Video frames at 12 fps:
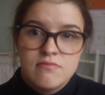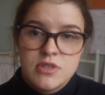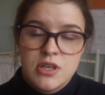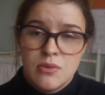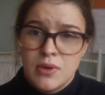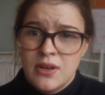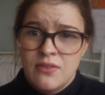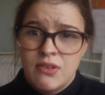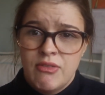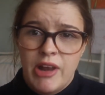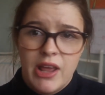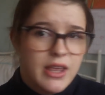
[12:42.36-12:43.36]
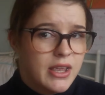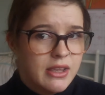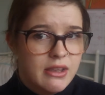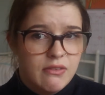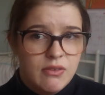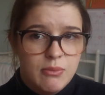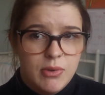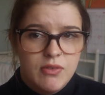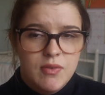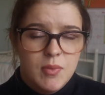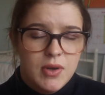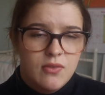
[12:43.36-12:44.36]
so one if you like give them birth
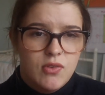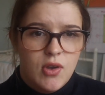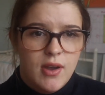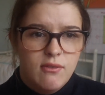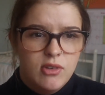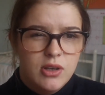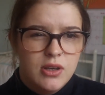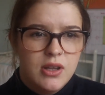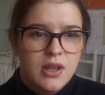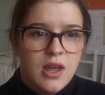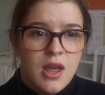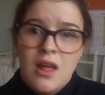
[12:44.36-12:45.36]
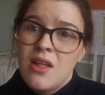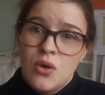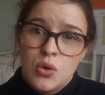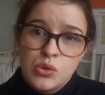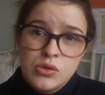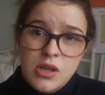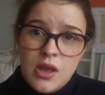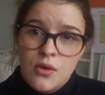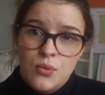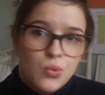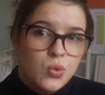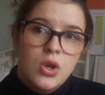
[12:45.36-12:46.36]
and one if you haven't.
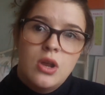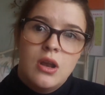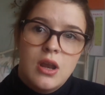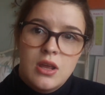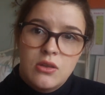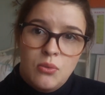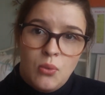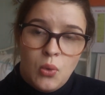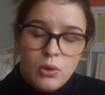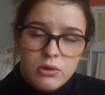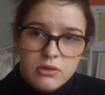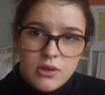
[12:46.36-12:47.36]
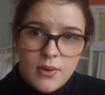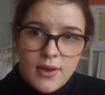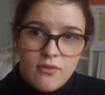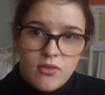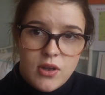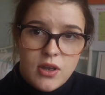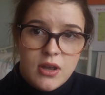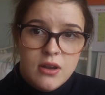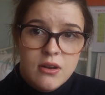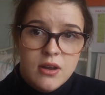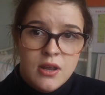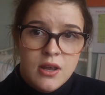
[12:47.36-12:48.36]
Also no leaks
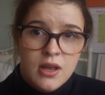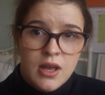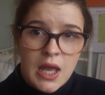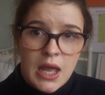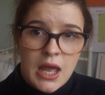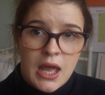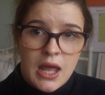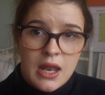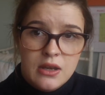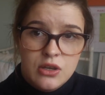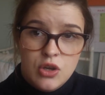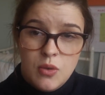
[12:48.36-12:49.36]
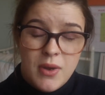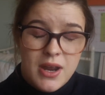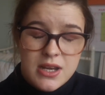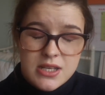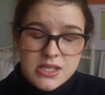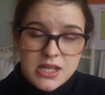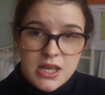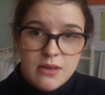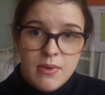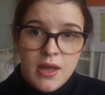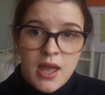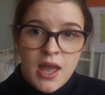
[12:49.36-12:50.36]
whatsoever, and you can wear it to
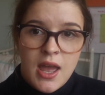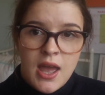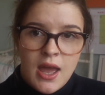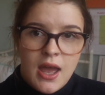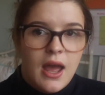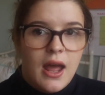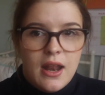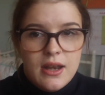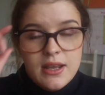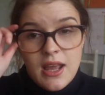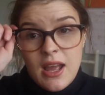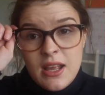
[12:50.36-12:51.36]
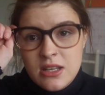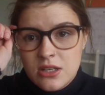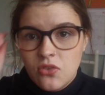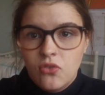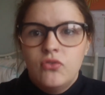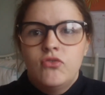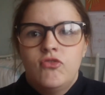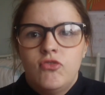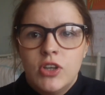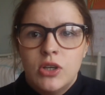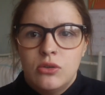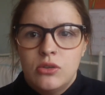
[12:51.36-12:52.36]
sleep, and yeah, it just
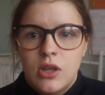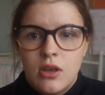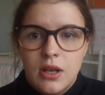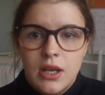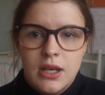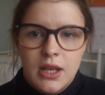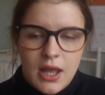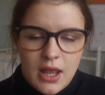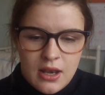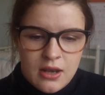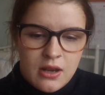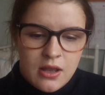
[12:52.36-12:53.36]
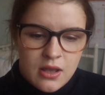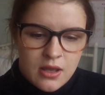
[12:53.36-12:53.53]
feels so clean. And